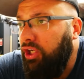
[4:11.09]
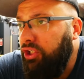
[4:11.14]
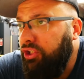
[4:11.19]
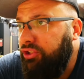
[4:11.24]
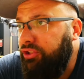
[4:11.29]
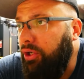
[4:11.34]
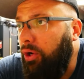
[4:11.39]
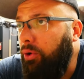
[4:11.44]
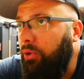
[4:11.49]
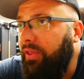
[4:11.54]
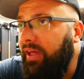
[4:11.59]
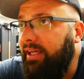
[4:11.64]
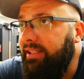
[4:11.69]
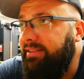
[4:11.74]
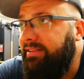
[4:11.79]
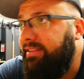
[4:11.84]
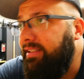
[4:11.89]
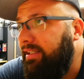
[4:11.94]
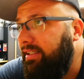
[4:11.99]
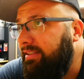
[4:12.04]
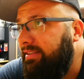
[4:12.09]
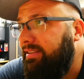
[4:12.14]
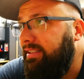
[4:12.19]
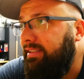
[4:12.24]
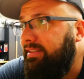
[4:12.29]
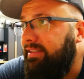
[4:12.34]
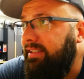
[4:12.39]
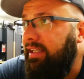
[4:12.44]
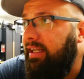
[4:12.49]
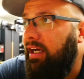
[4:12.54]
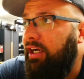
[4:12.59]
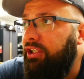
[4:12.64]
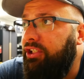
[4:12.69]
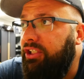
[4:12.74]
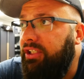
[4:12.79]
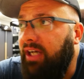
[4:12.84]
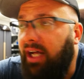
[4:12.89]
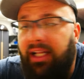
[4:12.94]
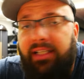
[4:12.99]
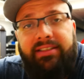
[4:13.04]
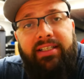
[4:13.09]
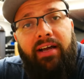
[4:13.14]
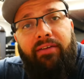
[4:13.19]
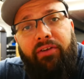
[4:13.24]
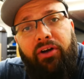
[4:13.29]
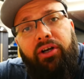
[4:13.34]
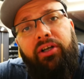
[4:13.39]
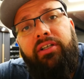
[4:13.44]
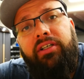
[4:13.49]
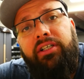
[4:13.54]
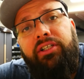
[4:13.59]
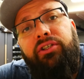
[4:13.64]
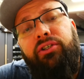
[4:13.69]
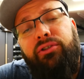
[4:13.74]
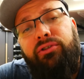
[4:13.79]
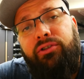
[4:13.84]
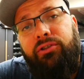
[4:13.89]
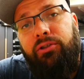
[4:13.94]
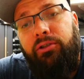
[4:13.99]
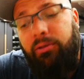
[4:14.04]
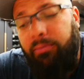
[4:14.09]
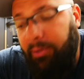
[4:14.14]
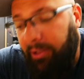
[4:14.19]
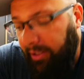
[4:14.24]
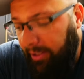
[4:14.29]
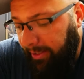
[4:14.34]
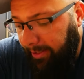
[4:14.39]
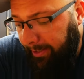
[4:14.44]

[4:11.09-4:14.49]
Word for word: So that uh, sixteen hundred dollars I've earned on YouTube